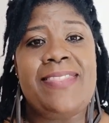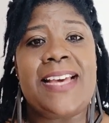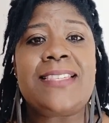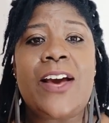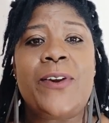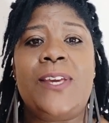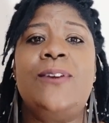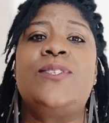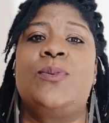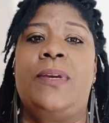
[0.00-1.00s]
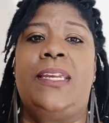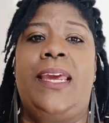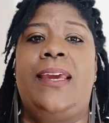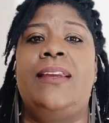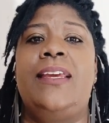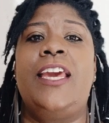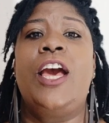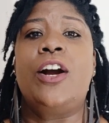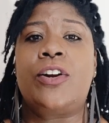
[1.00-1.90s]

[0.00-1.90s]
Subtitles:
And that's how it used to be in Haiti.